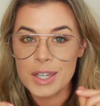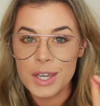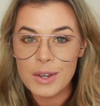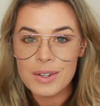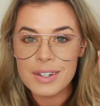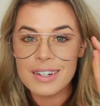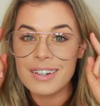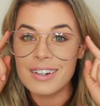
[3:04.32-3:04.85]

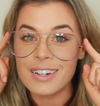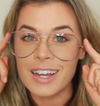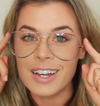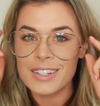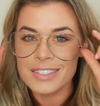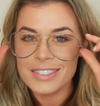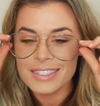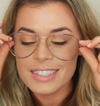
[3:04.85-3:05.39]
Cute or not?
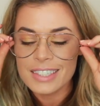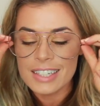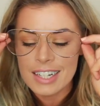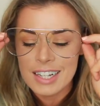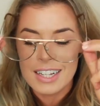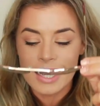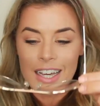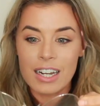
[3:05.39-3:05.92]

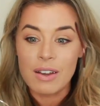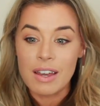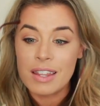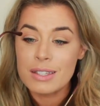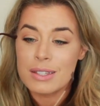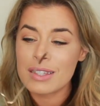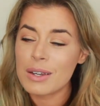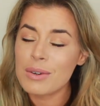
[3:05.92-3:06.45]

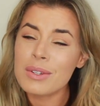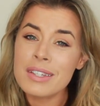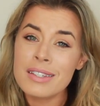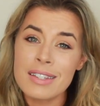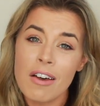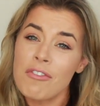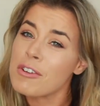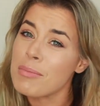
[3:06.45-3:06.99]
Anyway, they, are only
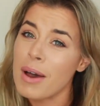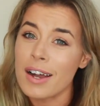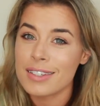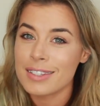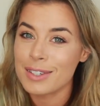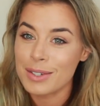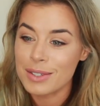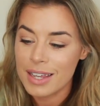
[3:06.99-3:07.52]
seven
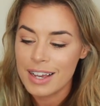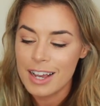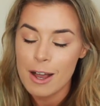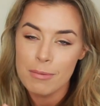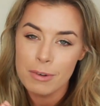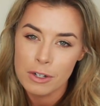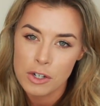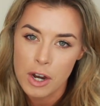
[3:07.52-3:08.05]
bucks, so I was like,
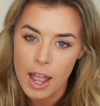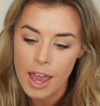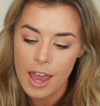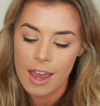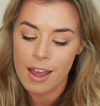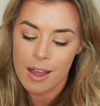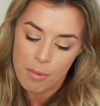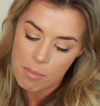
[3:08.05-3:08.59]
I'm gonna
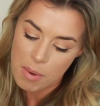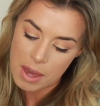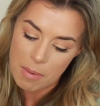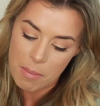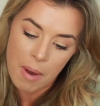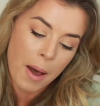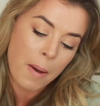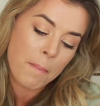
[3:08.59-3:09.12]
try it. I'm gonna pick
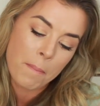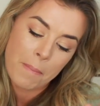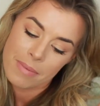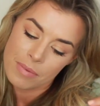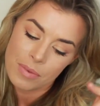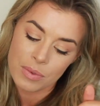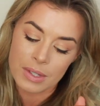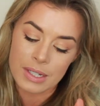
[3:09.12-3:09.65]
them up.
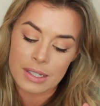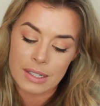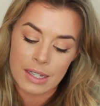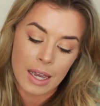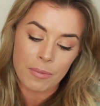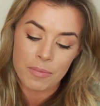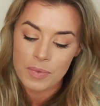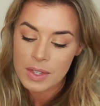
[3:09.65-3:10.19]
Let's
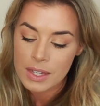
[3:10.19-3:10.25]
see.